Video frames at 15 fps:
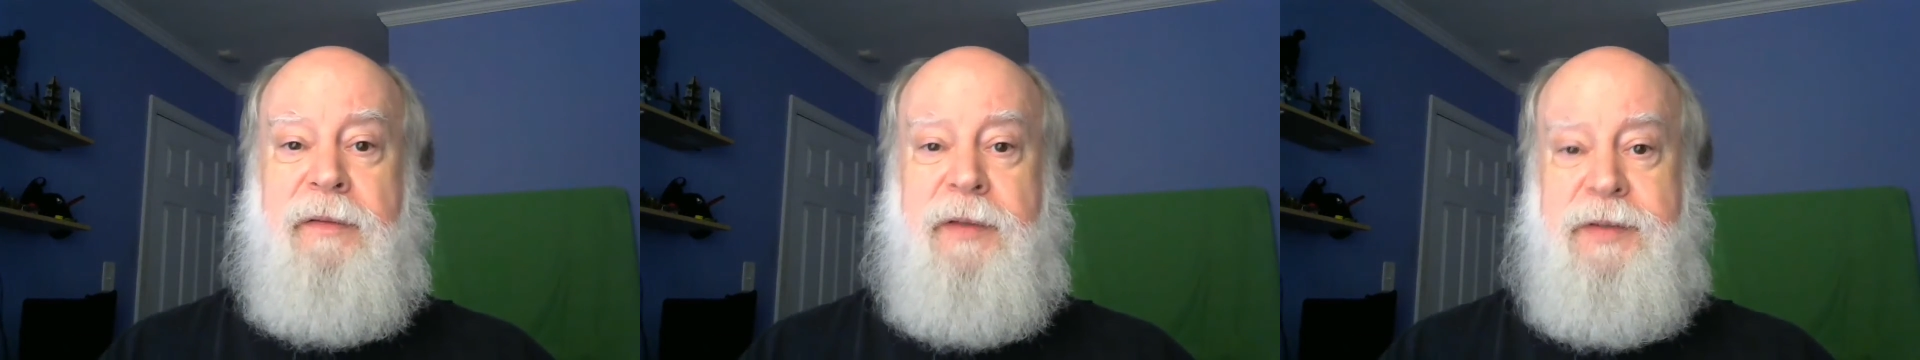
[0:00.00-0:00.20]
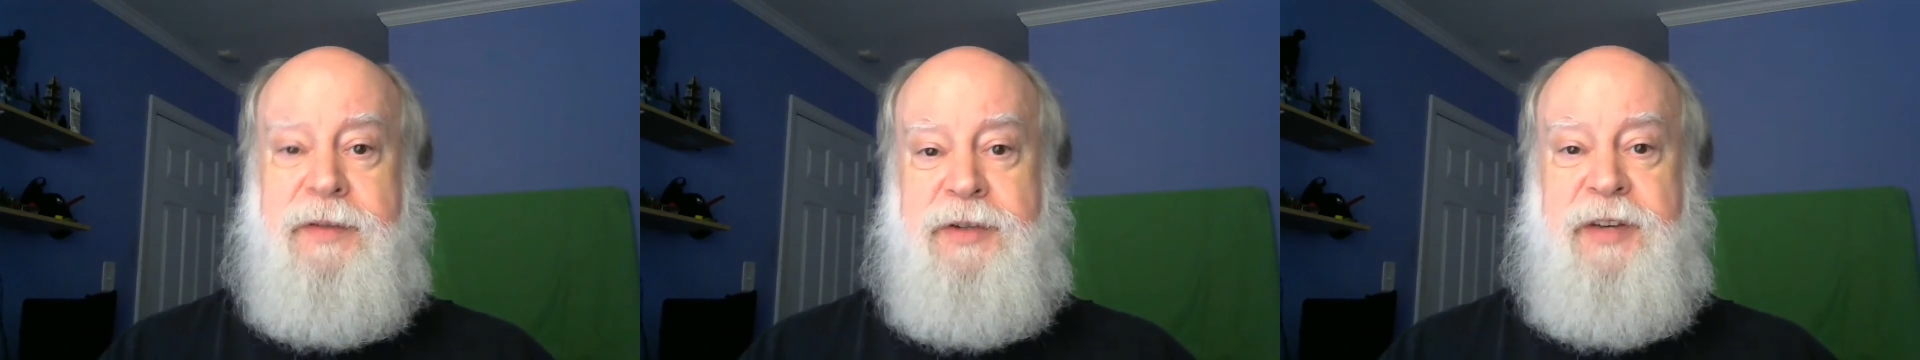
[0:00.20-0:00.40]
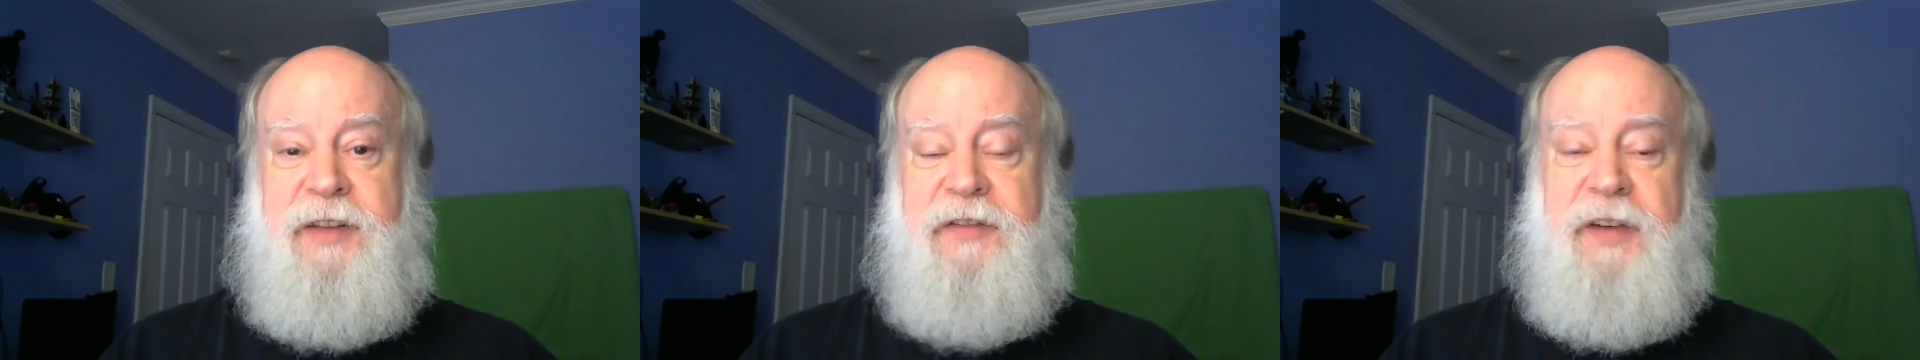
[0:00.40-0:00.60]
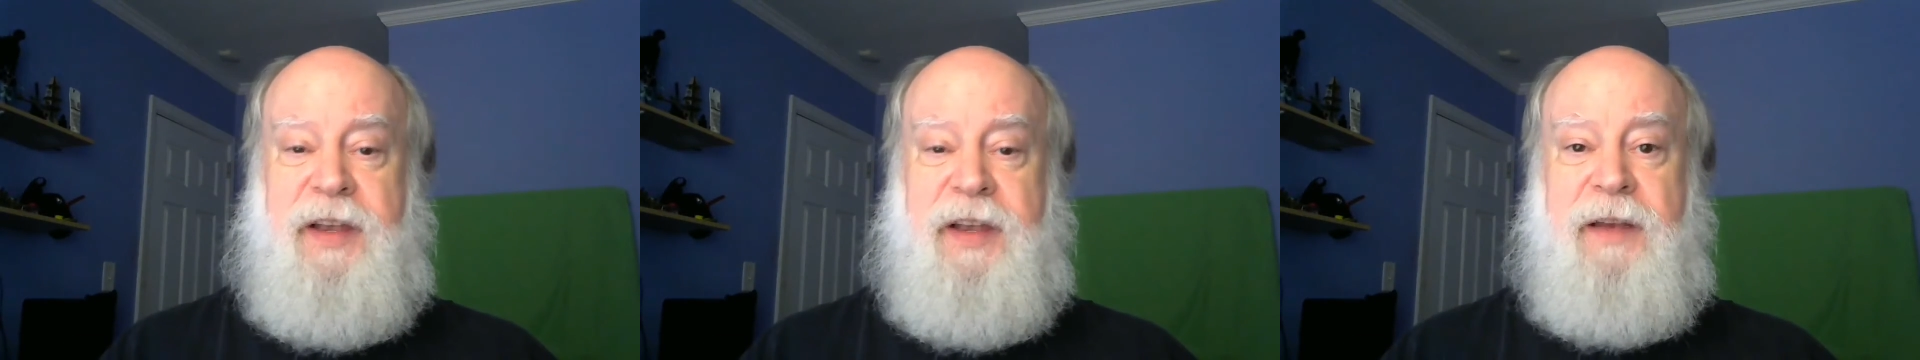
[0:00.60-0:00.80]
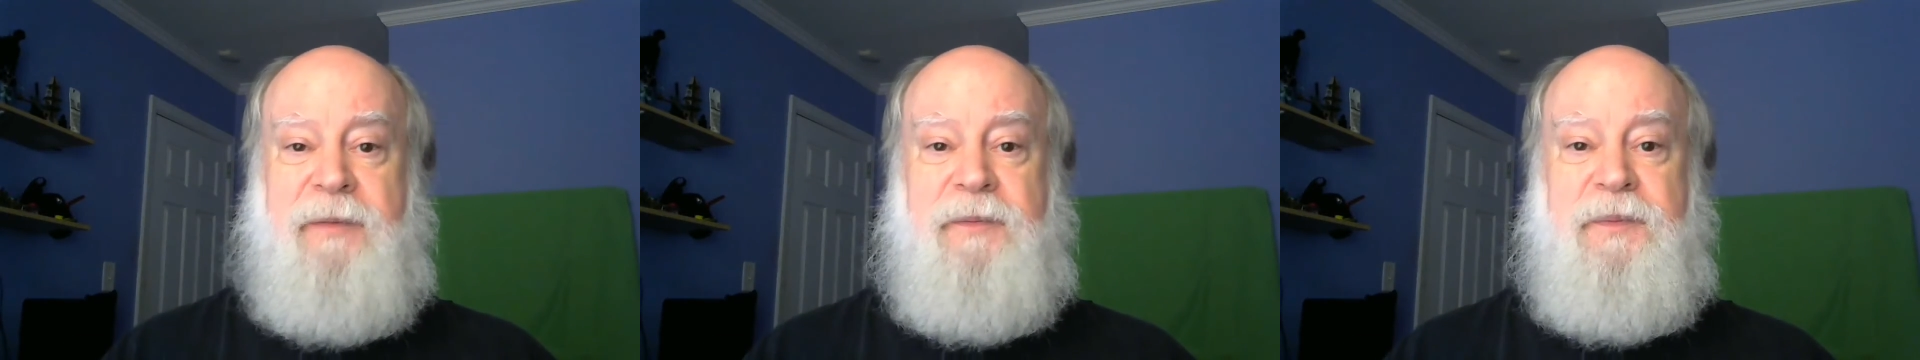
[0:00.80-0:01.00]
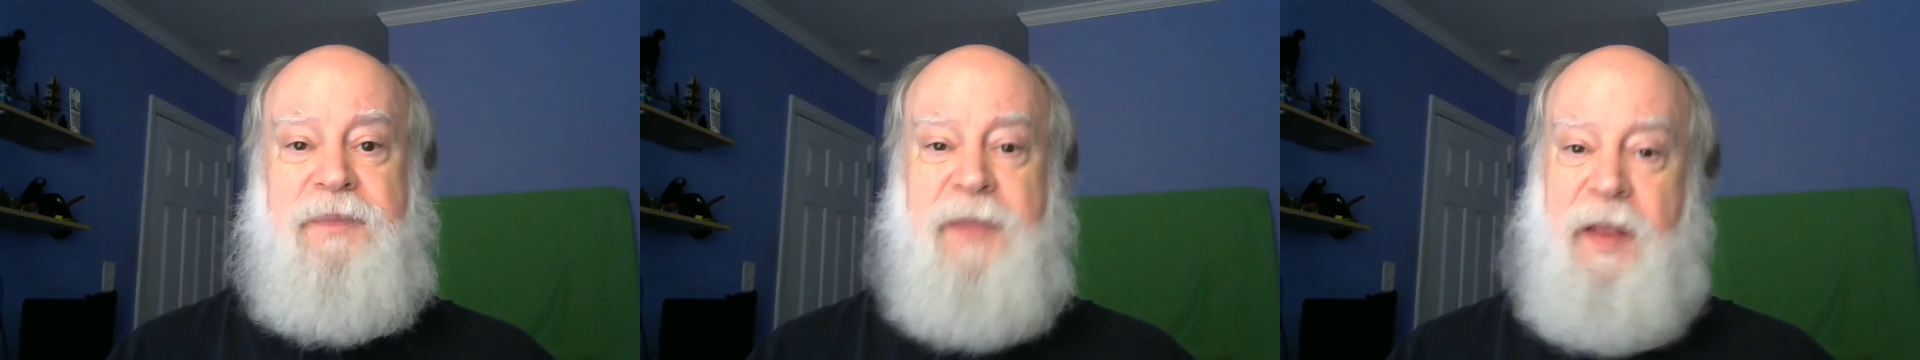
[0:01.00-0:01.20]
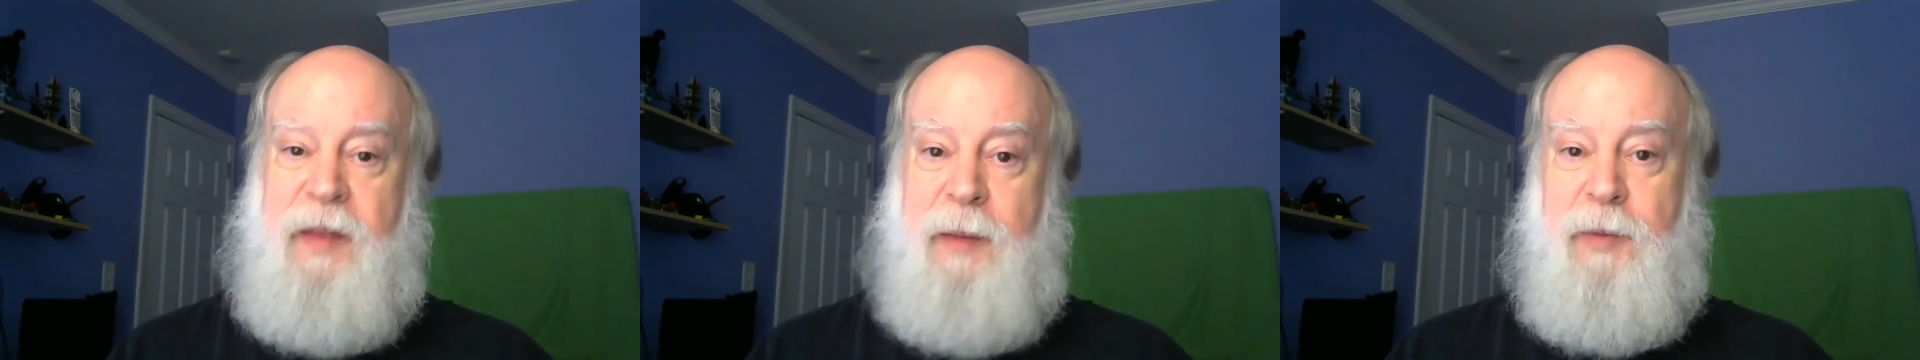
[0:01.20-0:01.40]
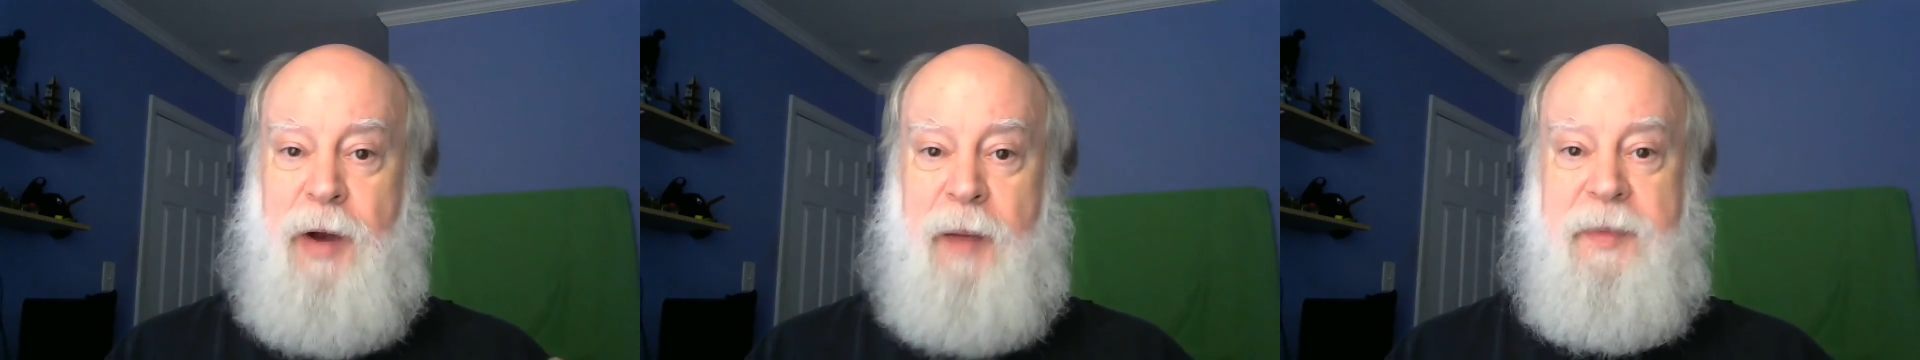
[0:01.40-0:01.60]
the certificate and
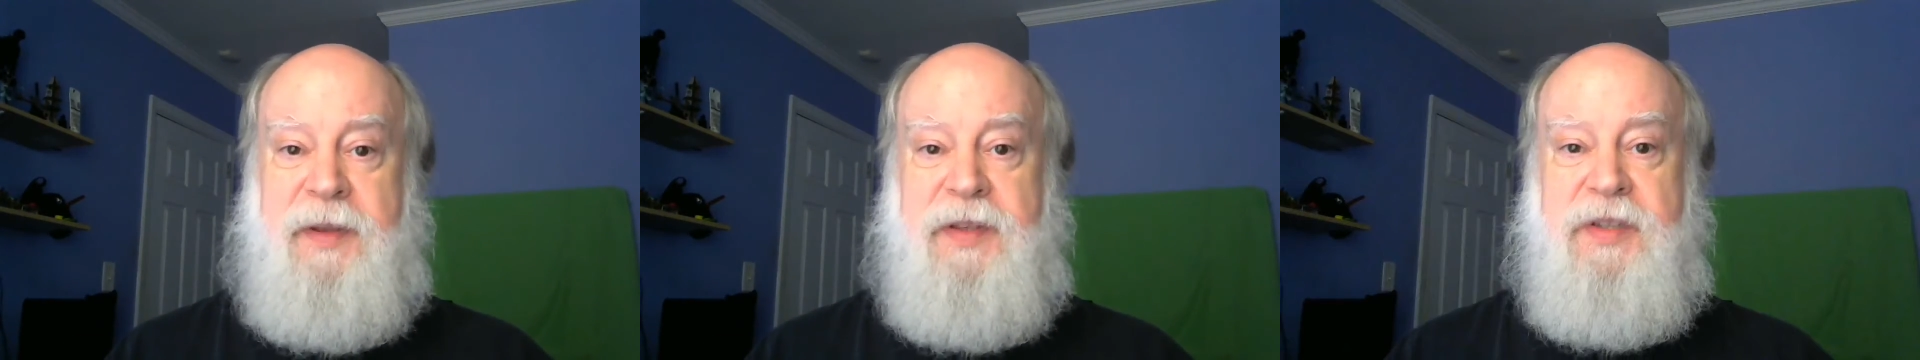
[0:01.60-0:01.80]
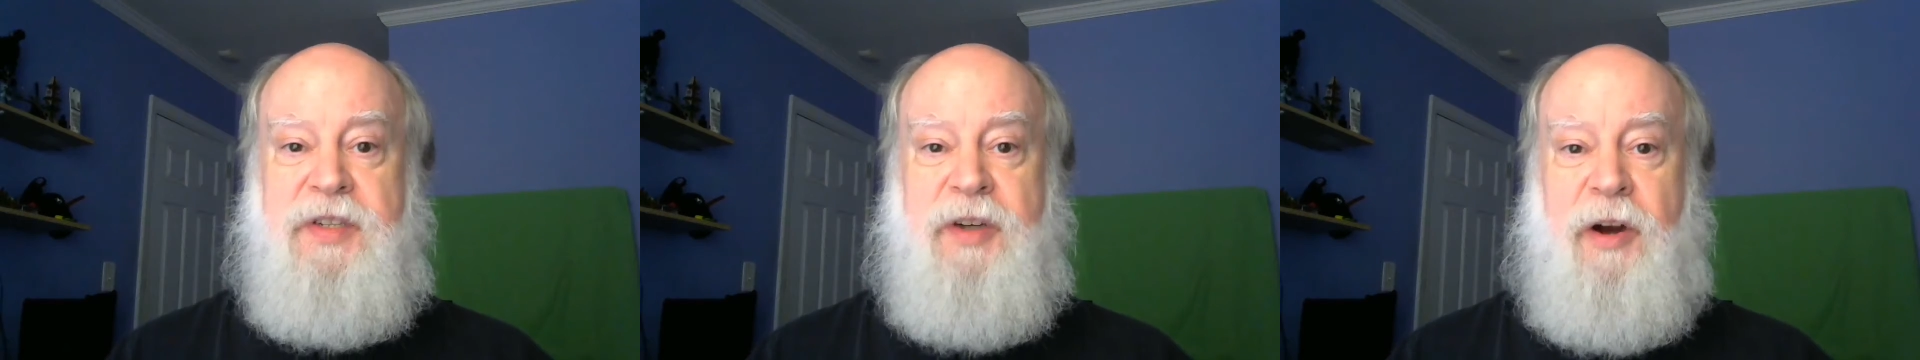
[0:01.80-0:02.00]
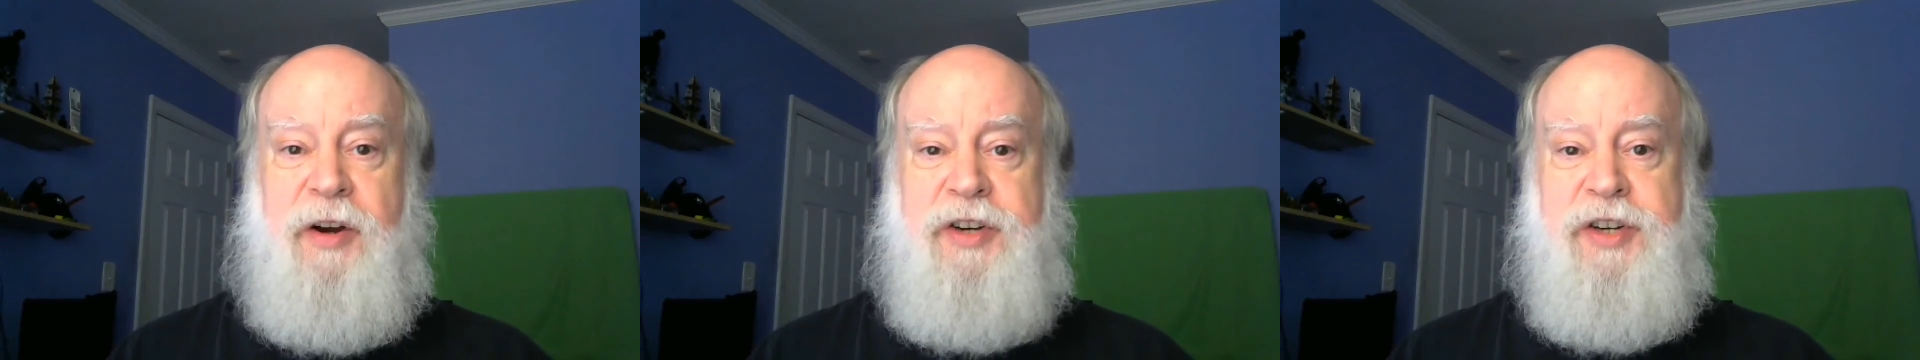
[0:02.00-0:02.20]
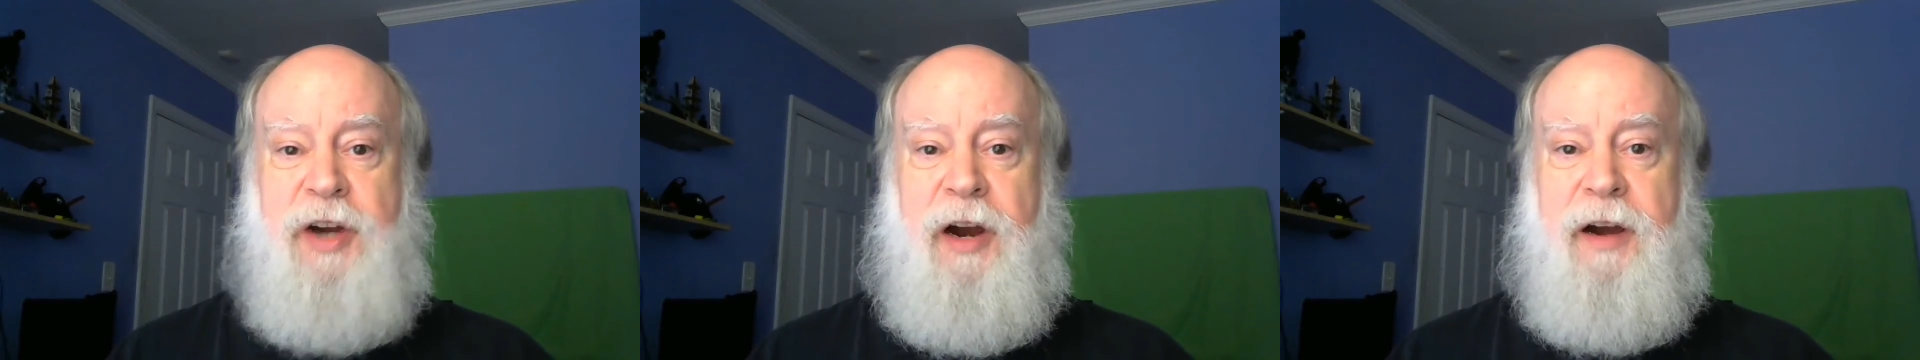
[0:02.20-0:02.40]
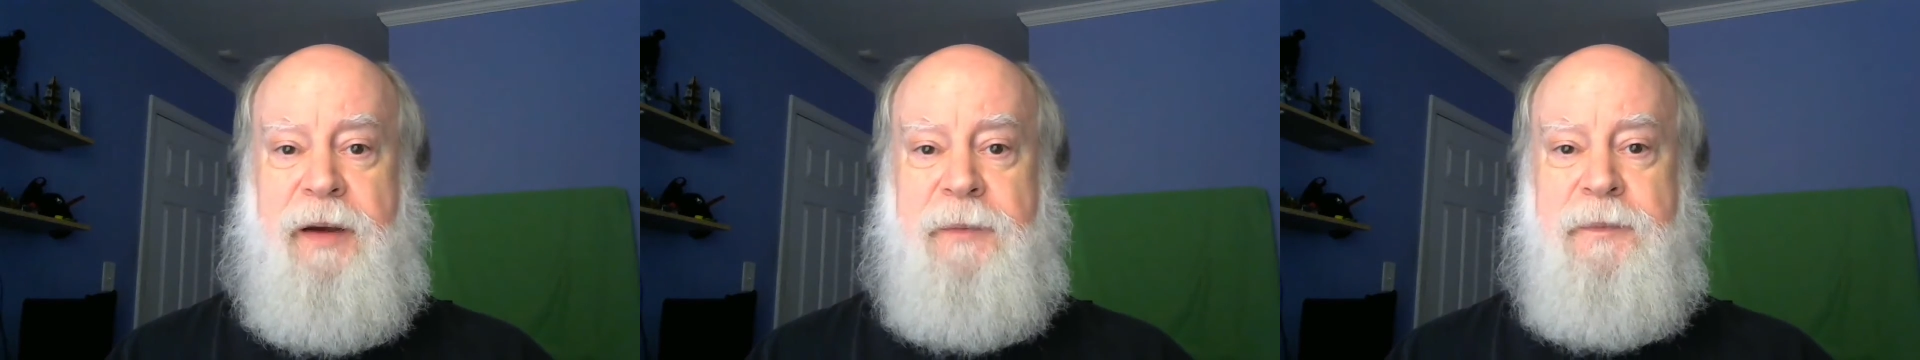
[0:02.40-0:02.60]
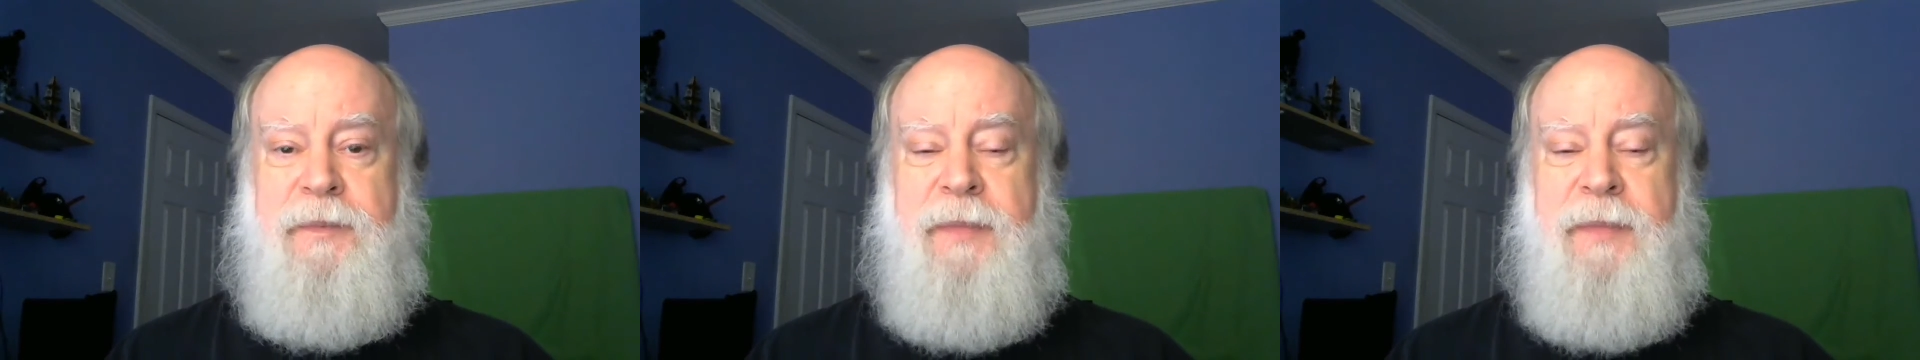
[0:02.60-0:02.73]
they brought me the star chart.